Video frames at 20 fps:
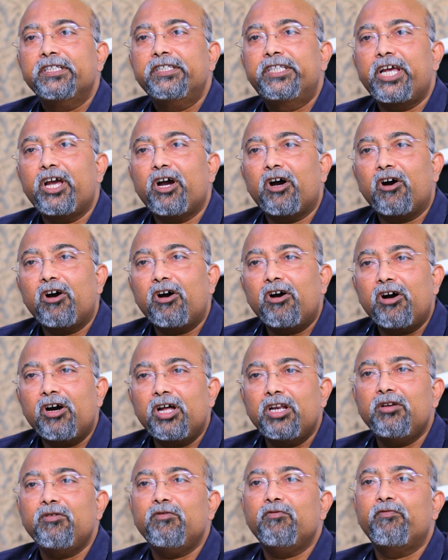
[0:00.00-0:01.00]
They
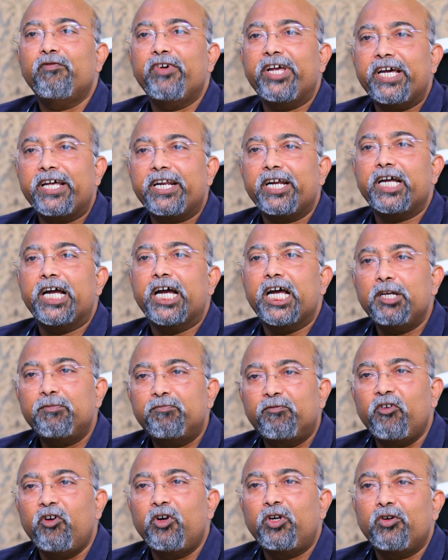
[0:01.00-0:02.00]
all were
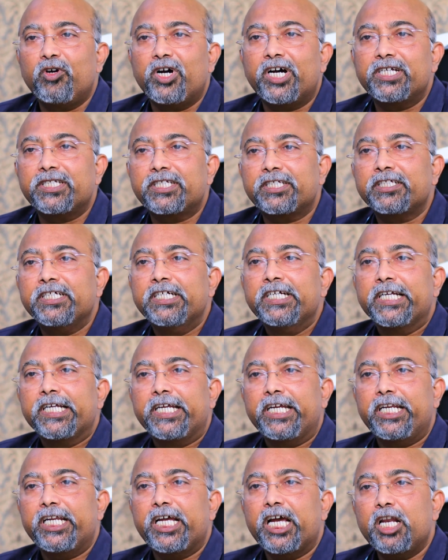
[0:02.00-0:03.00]
helpful to us
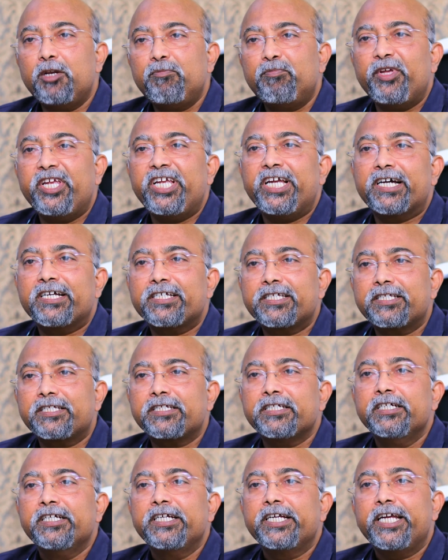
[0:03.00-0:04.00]
in helping us
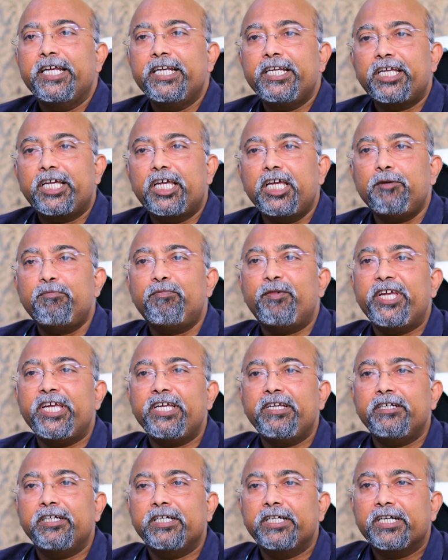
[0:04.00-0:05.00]
in
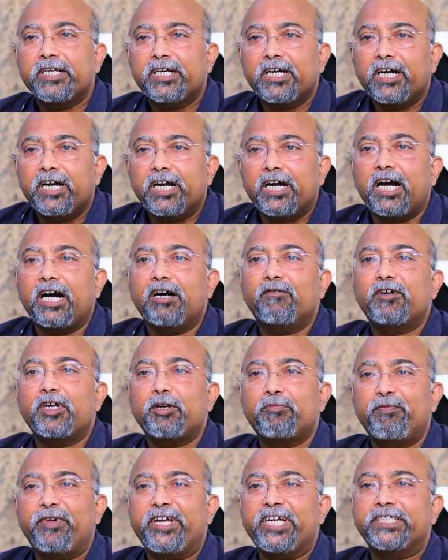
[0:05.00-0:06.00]
keeping our
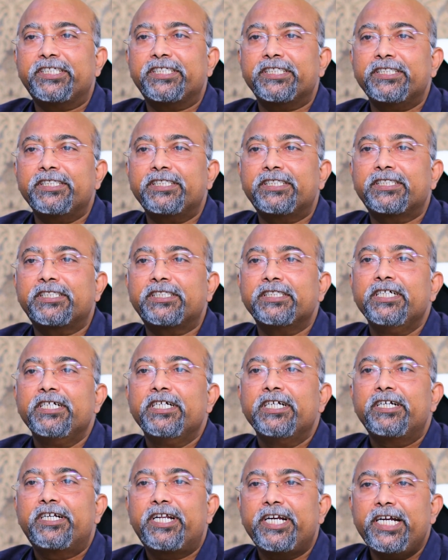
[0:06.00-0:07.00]
patients,
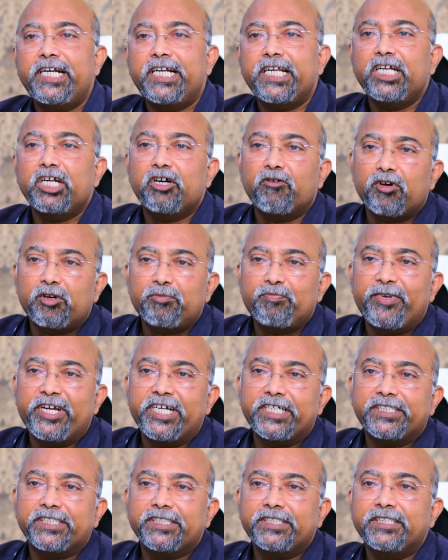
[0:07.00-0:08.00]
treating our
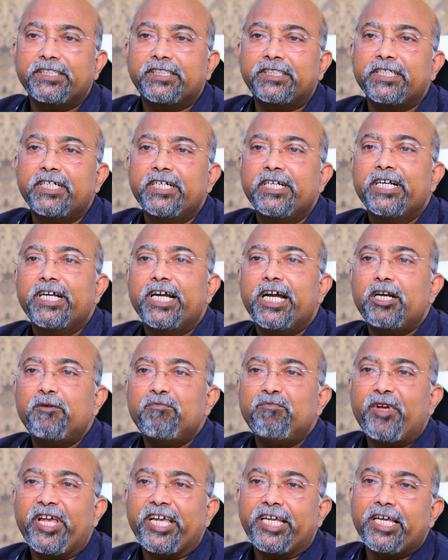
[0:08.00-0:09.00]
patients,
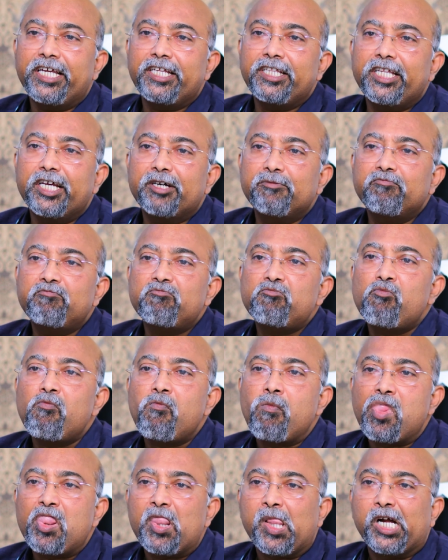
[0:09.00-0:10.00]
and making
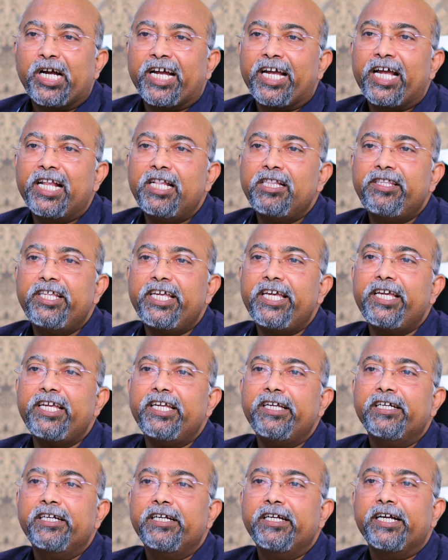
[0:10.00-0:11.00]
them
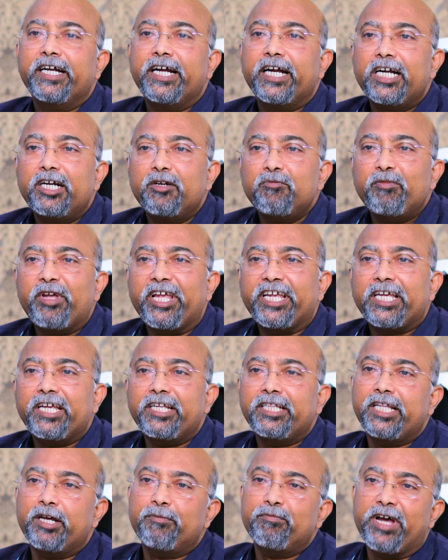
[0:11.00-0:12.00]
healthy and
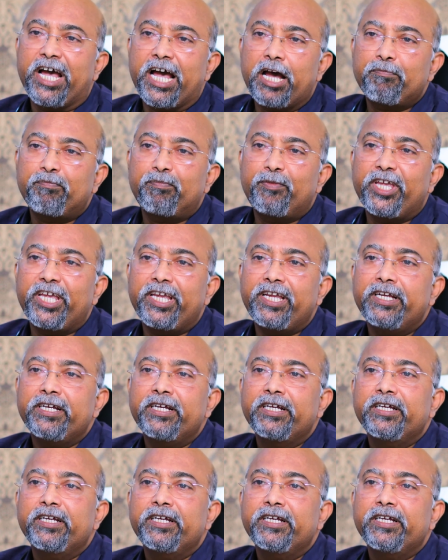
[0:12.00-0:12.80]
making them happy.